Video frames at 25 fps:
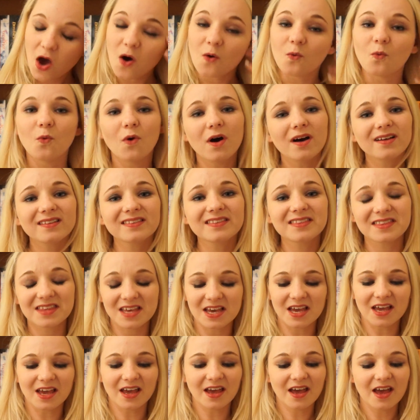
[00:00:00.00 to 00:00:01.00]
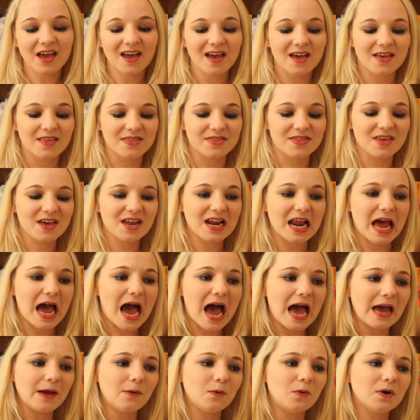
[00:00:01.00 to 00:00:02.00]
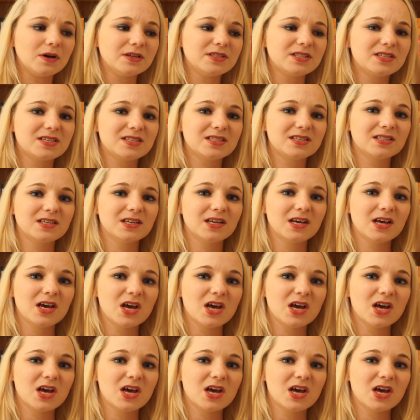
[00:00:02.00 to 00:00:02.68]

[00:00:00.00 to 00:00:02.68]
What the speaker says: One thing that I was